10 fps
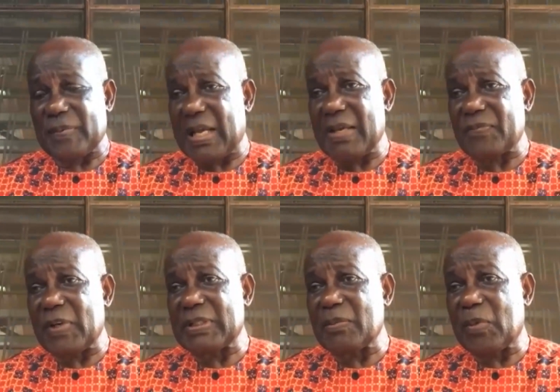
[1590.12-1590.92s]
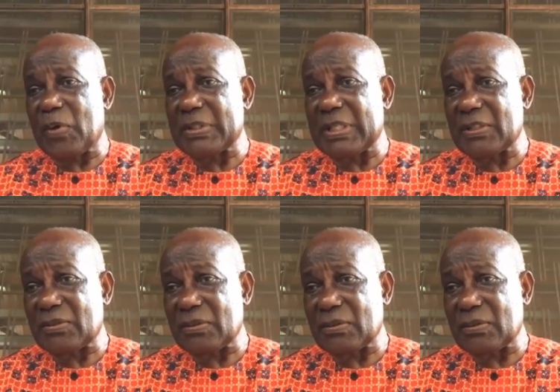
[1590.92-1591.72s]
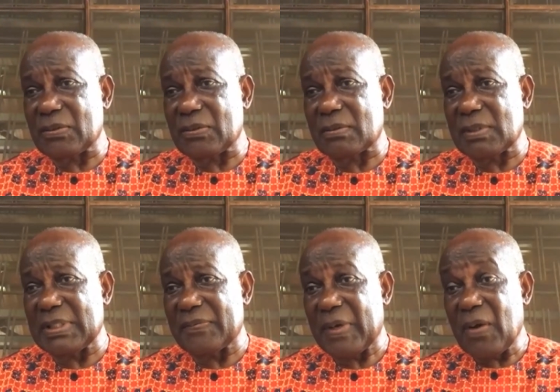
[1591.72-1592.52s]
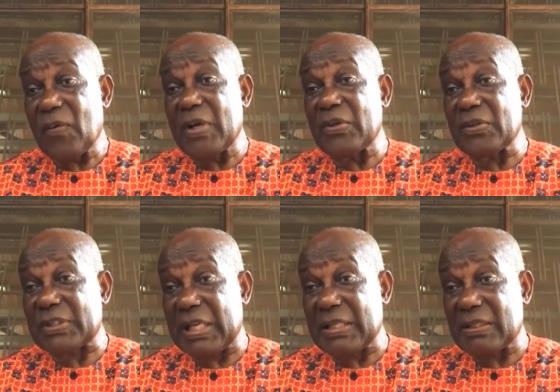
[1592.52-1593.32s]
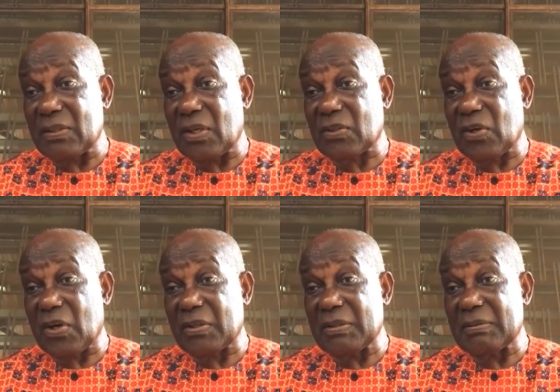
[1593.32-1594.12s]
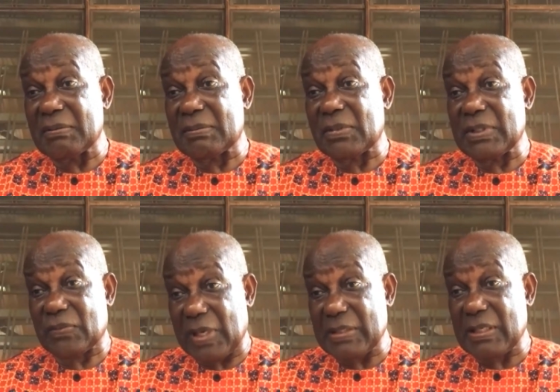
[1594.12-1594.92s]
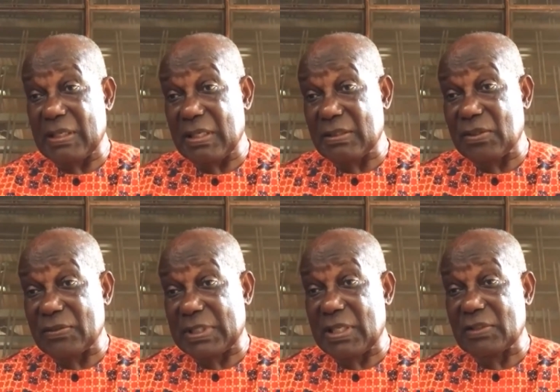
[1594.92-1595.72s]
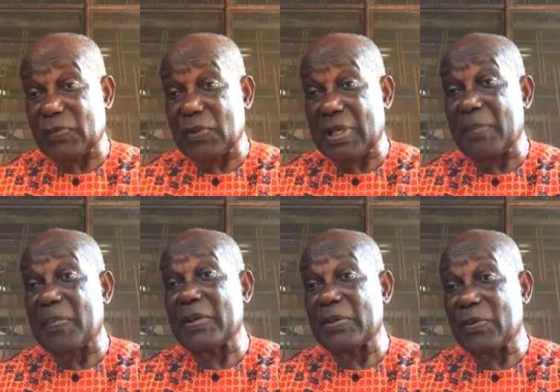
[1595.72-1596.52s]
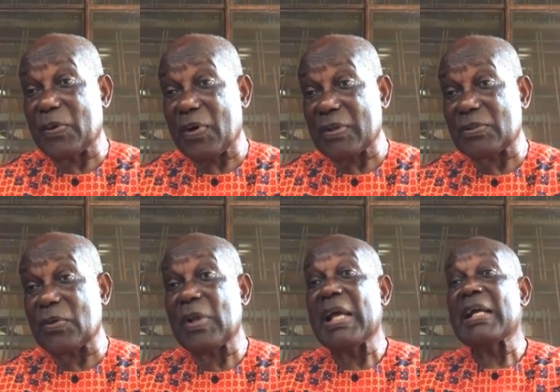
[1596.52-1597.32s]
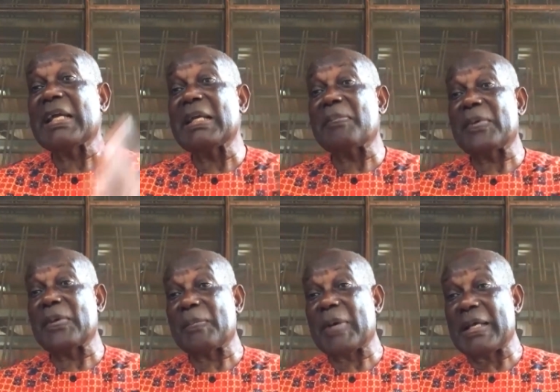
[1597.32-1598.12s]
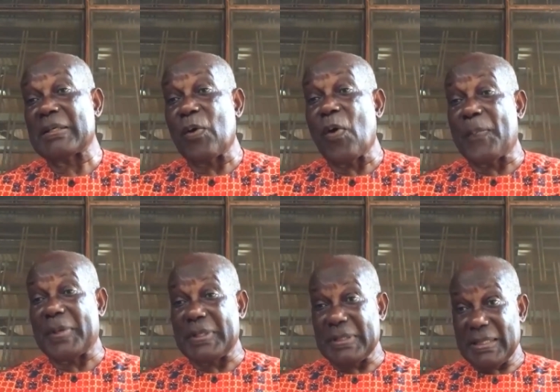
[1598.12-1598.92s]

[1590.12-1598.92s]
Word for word: I have 20 more years to, to, to live. Well, mm-hmm. you said it, not God. Mm-hmm. So in mm-hmm. 20 years, your cells fold up and you're gone. So keep your mind open.